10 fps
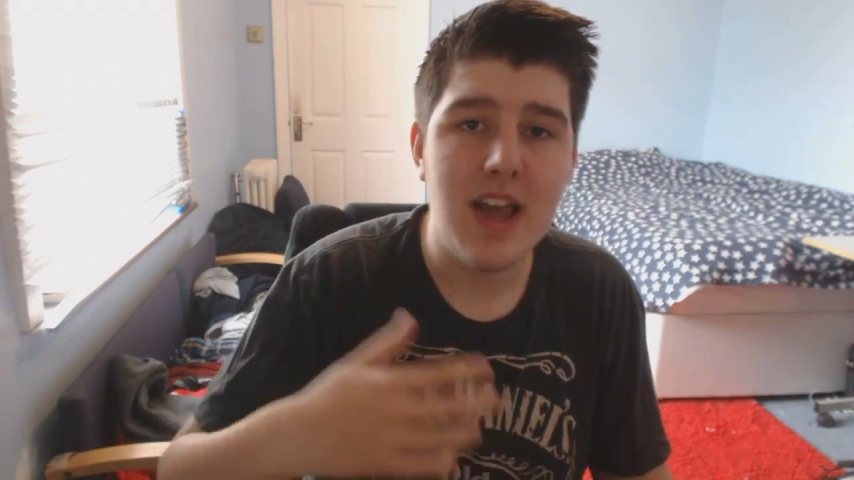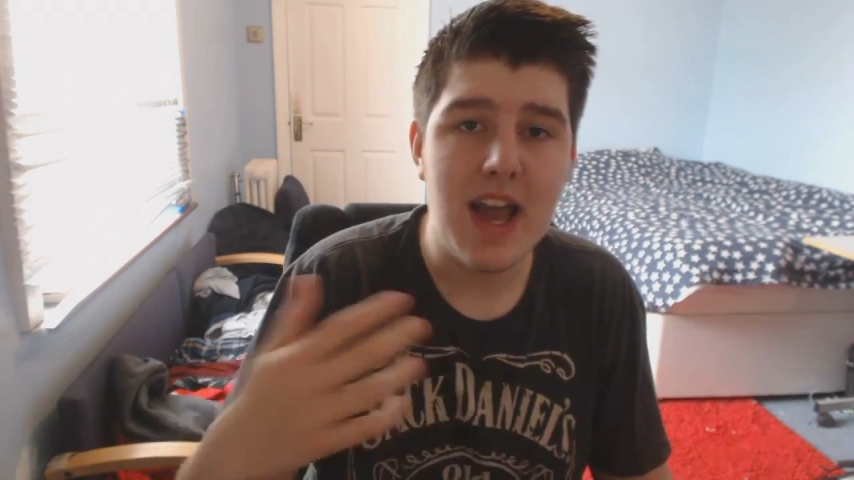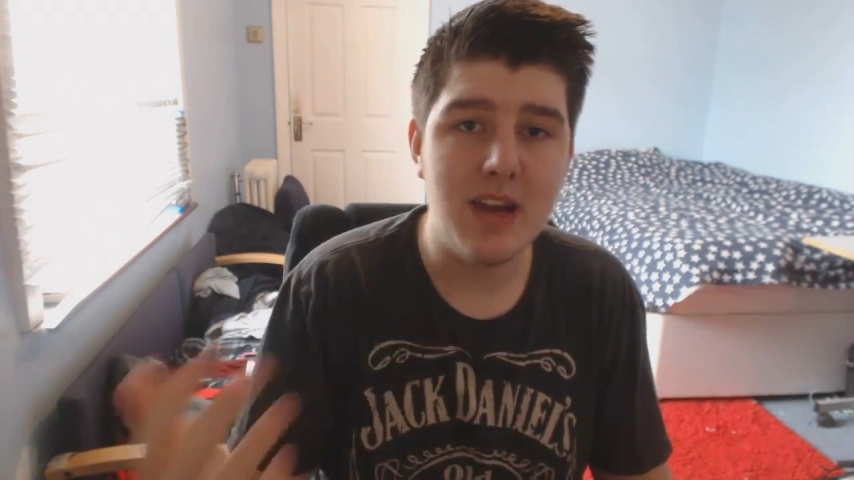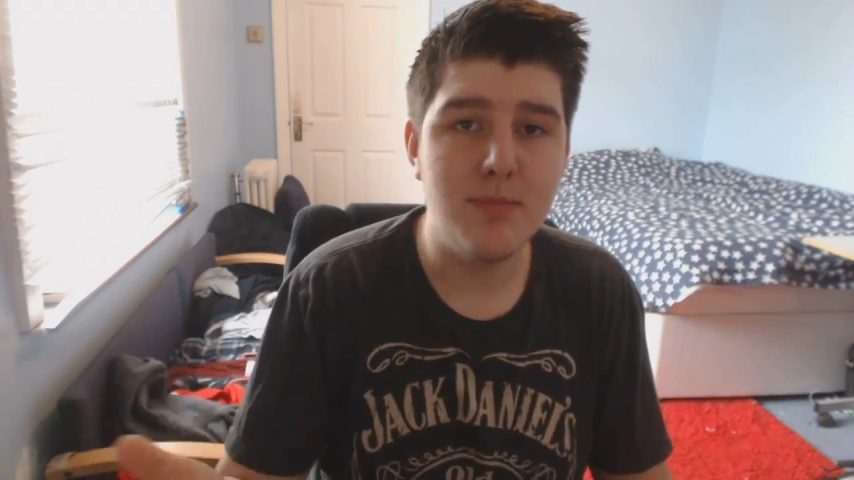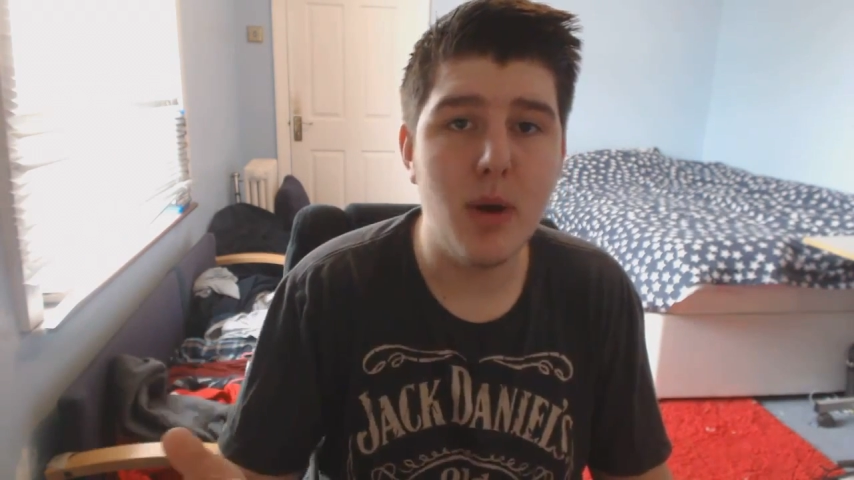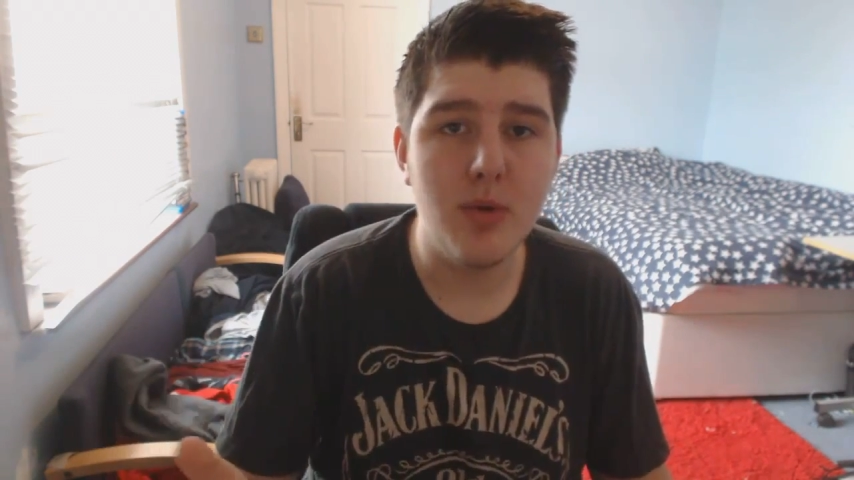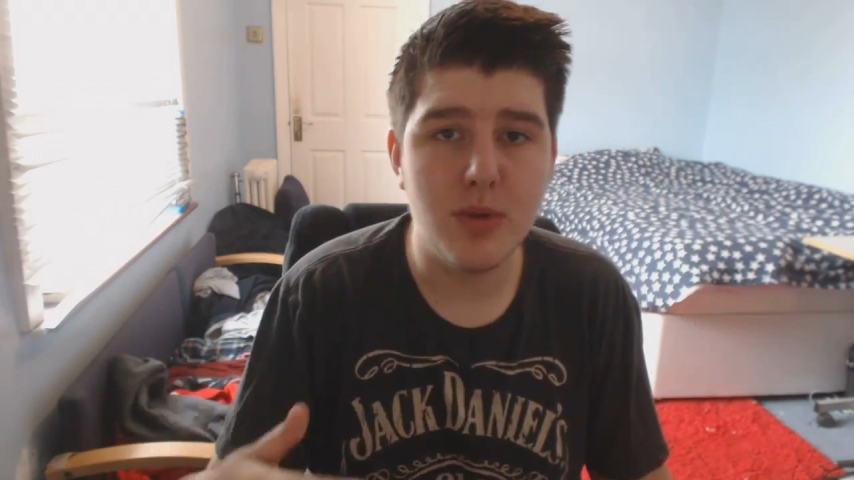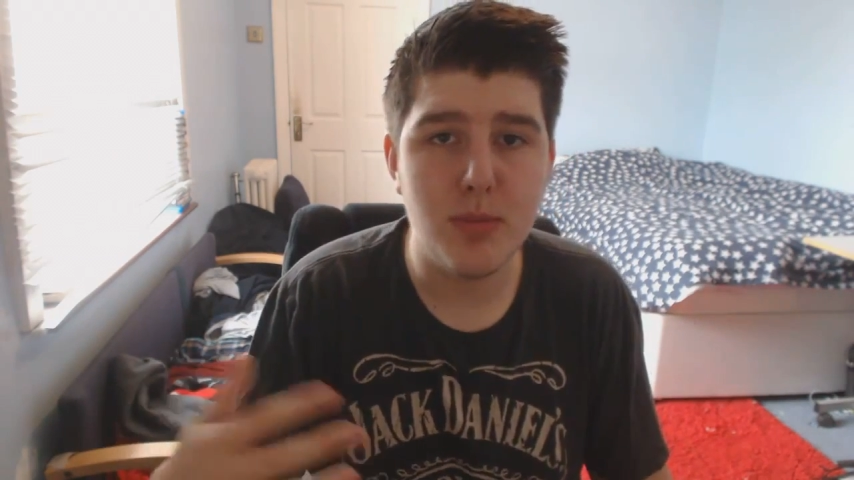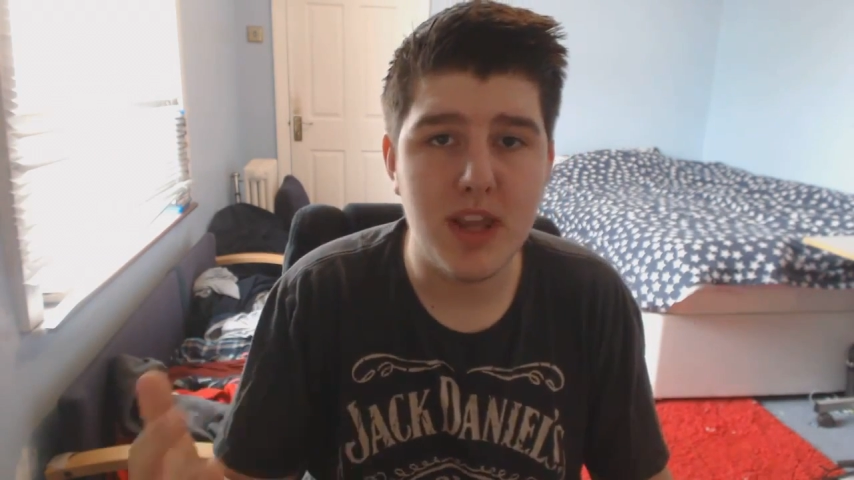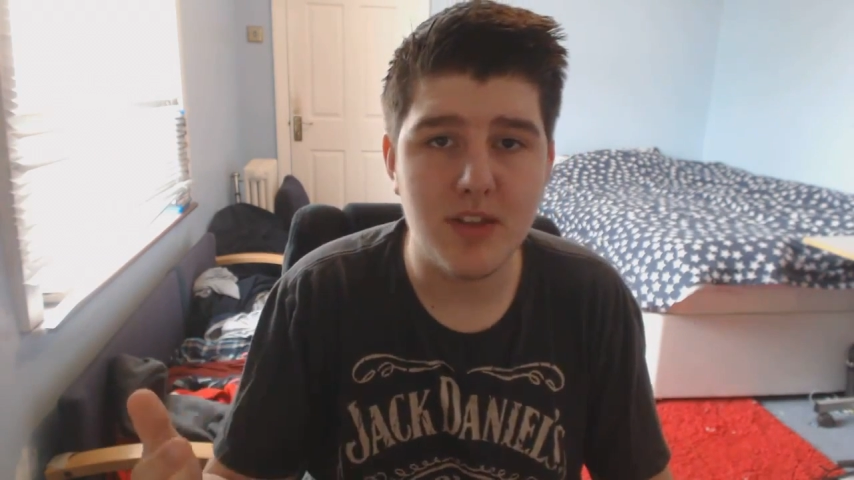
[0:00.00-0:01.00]
and both
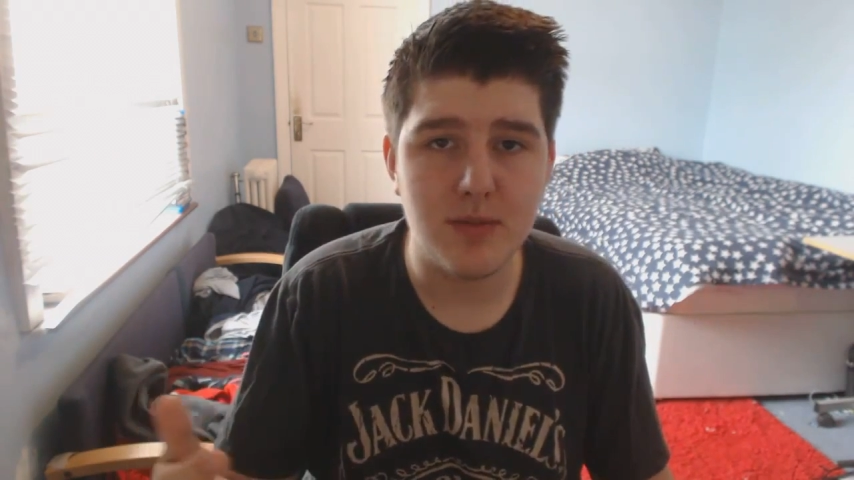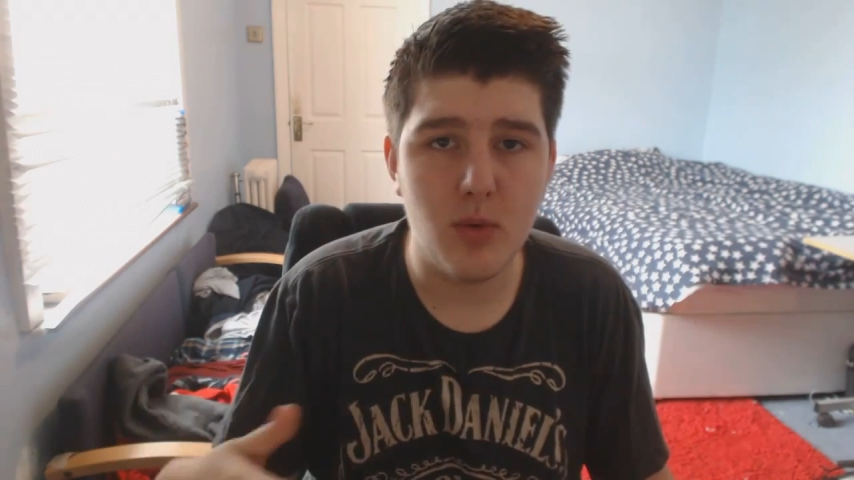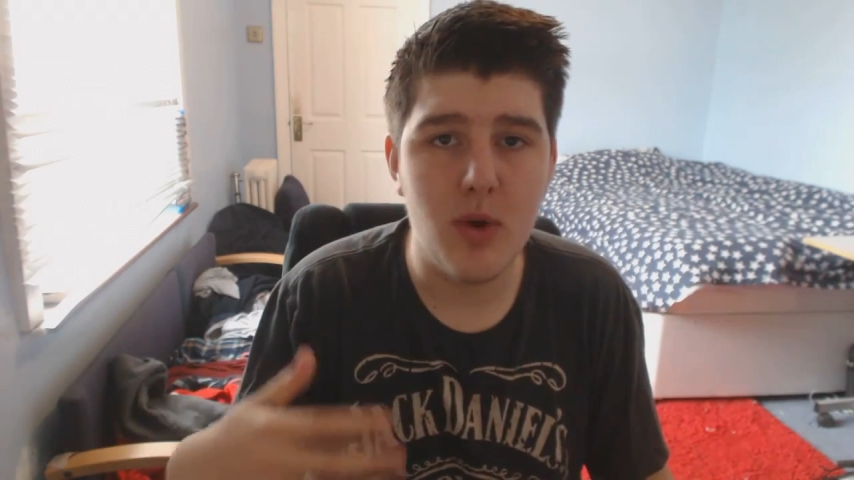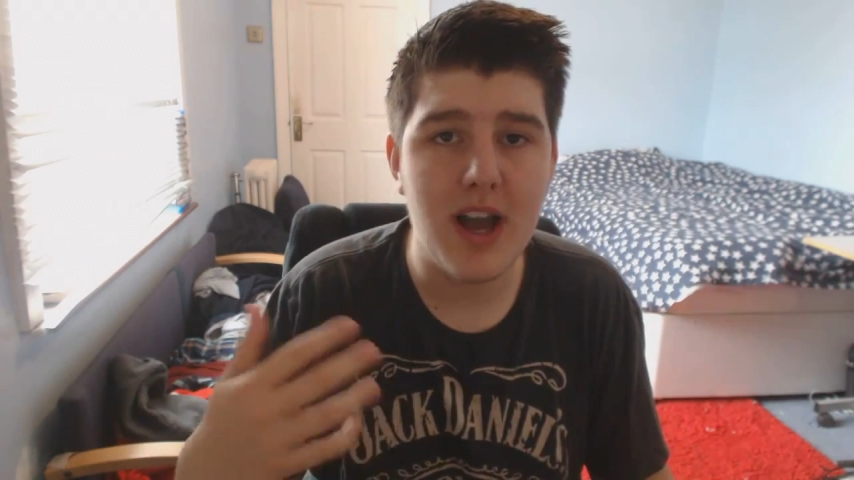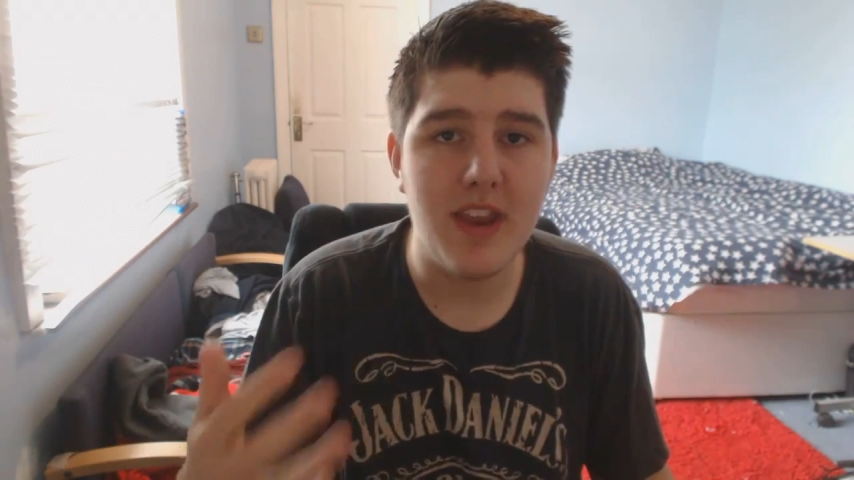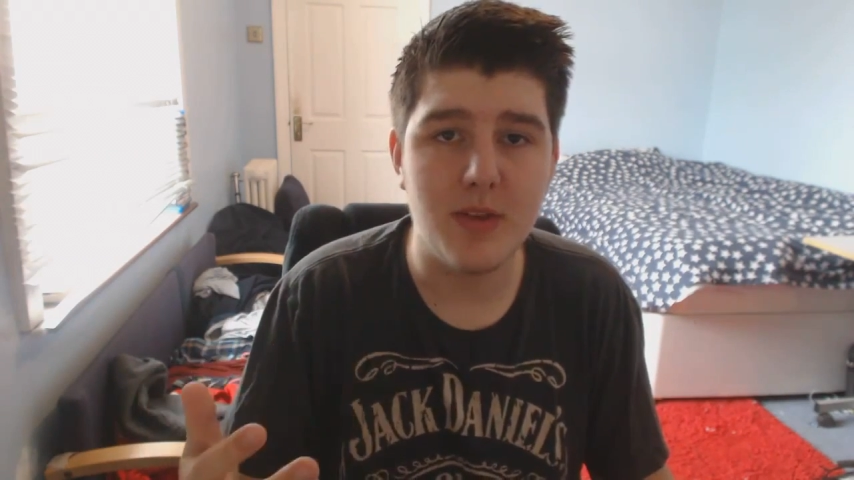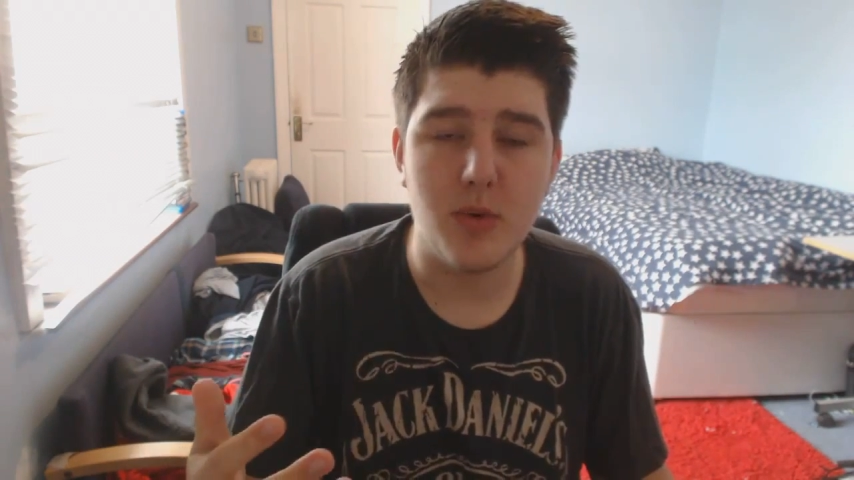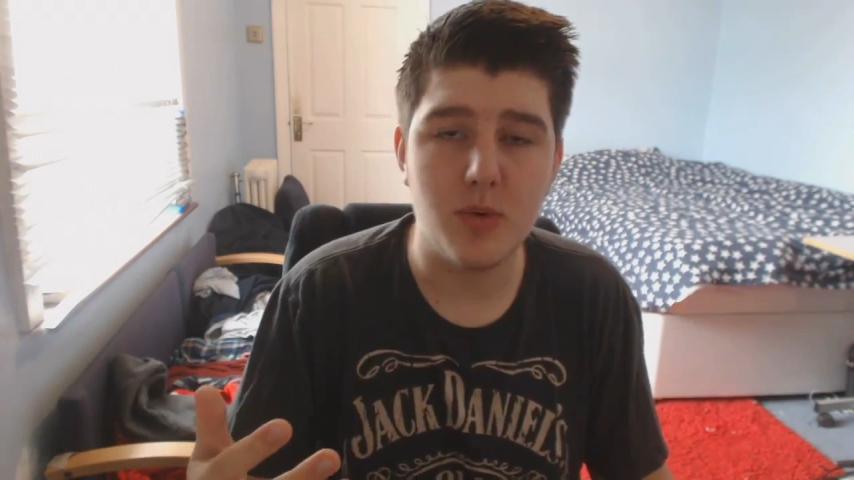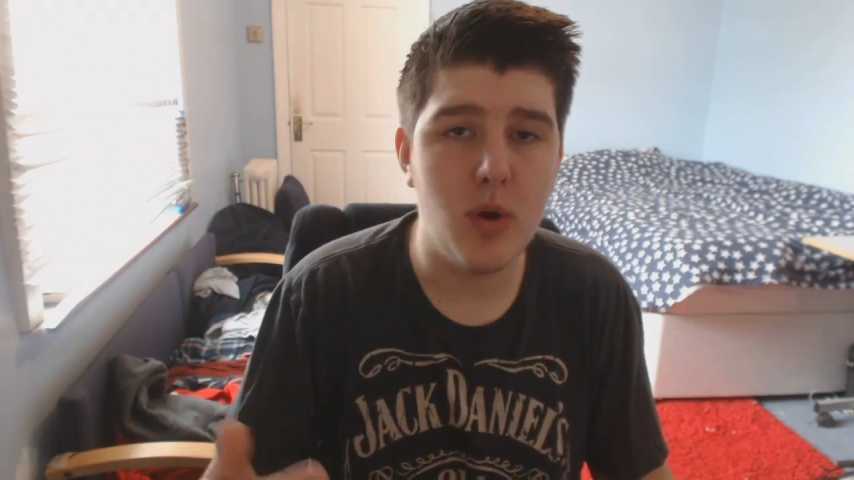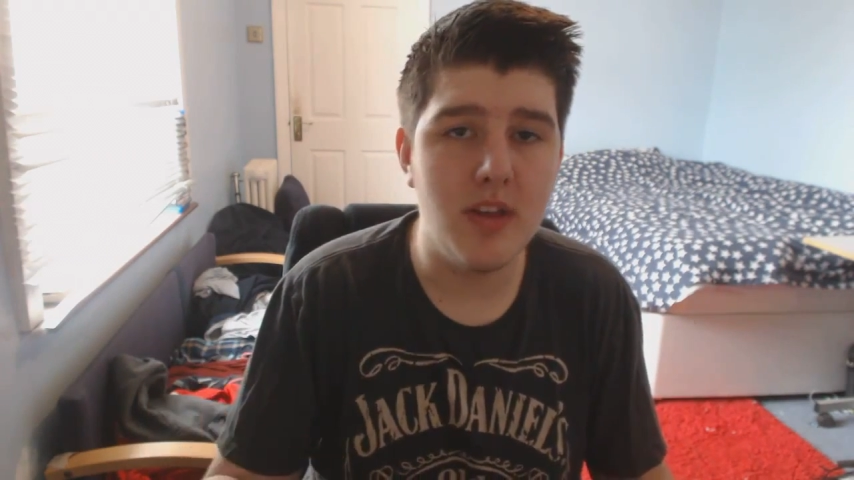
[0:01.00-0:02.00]
the PS4 and
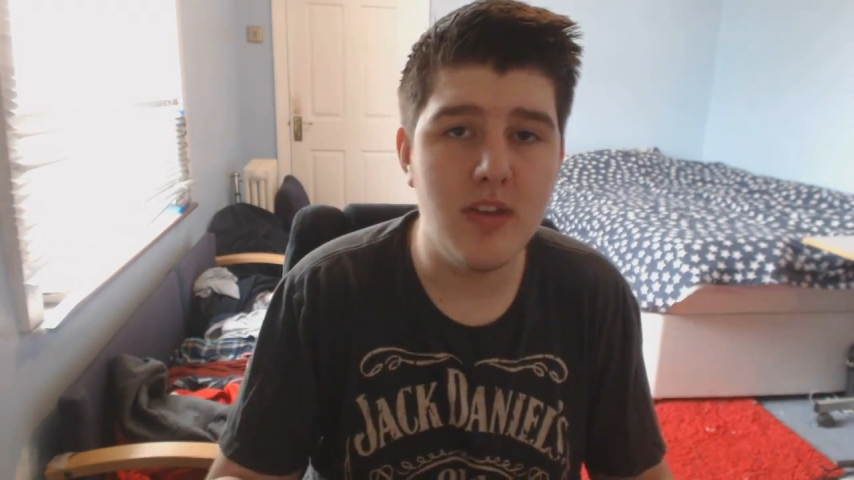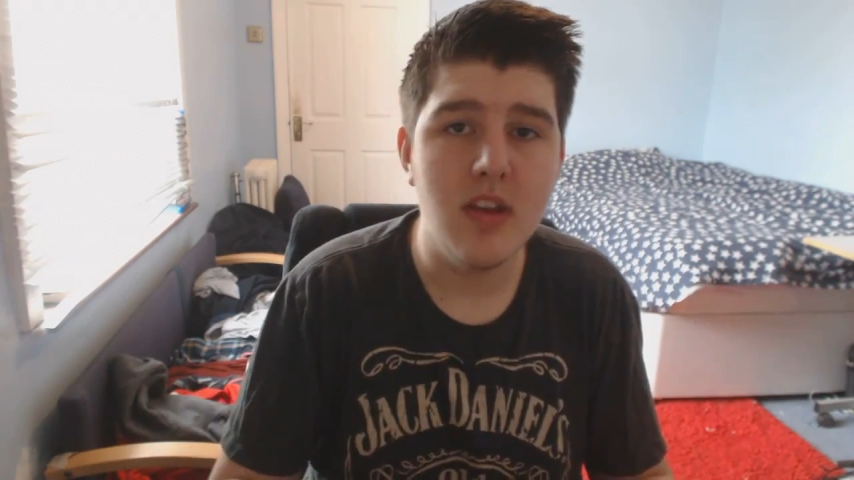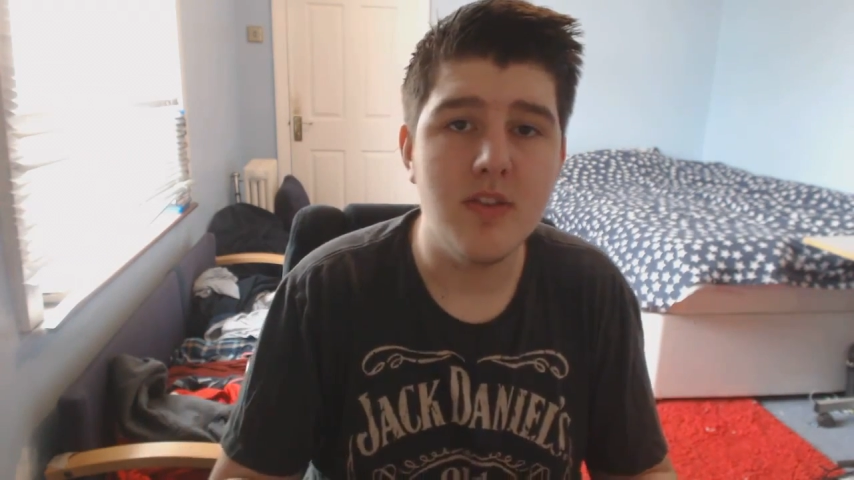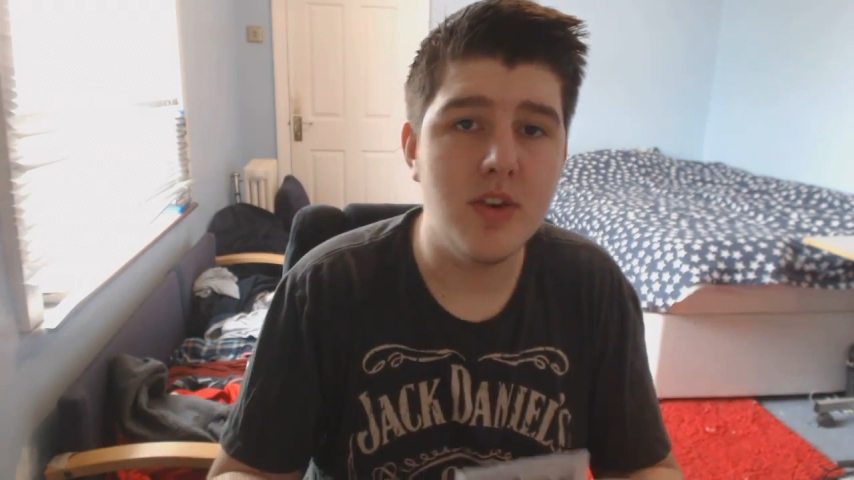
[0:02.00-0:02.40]
Xbox One.